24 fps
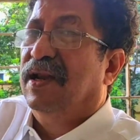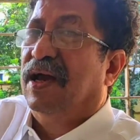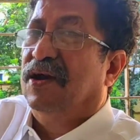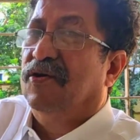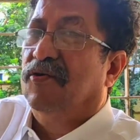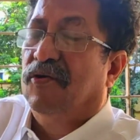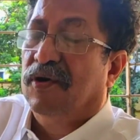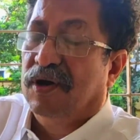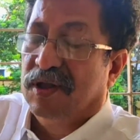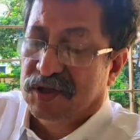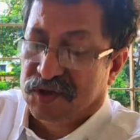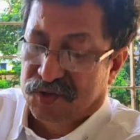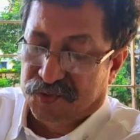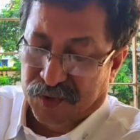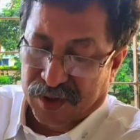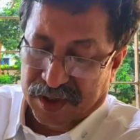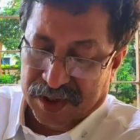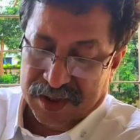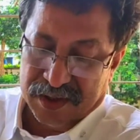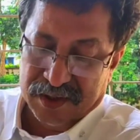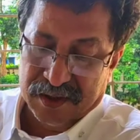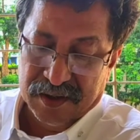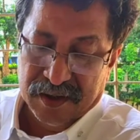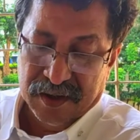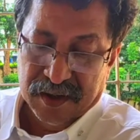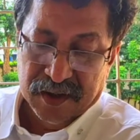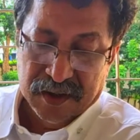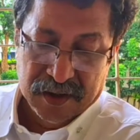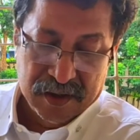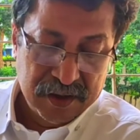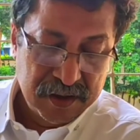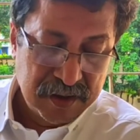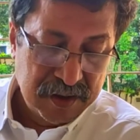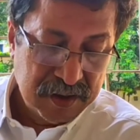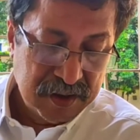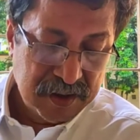accordance with.
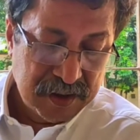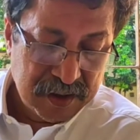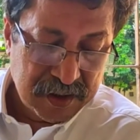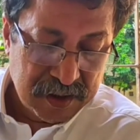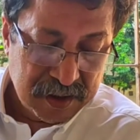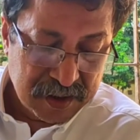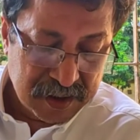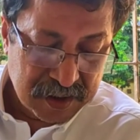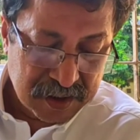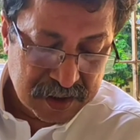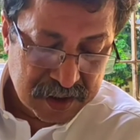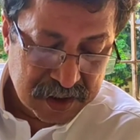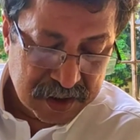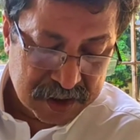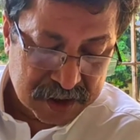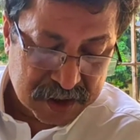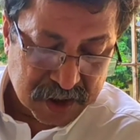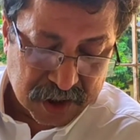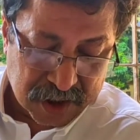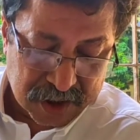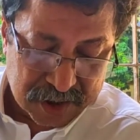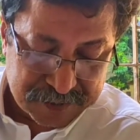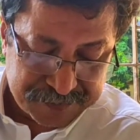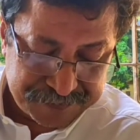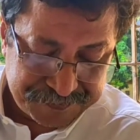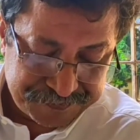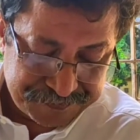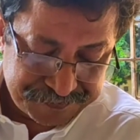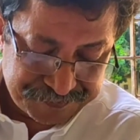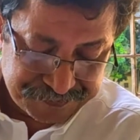So,